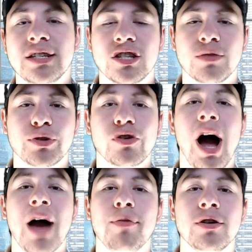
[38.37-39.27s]
the
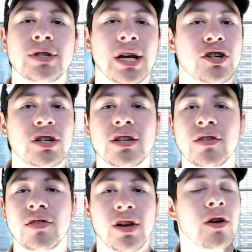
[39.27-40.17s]
subscribers, and just
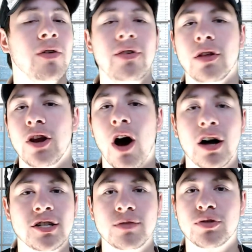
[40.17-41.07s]
the you know, even the
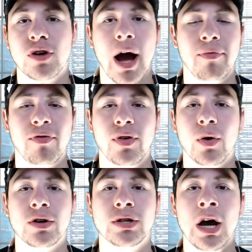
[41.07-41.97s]
non-subscribed
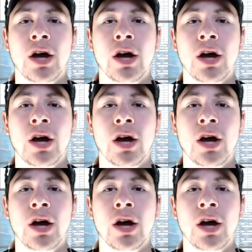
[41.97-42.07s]
viewers.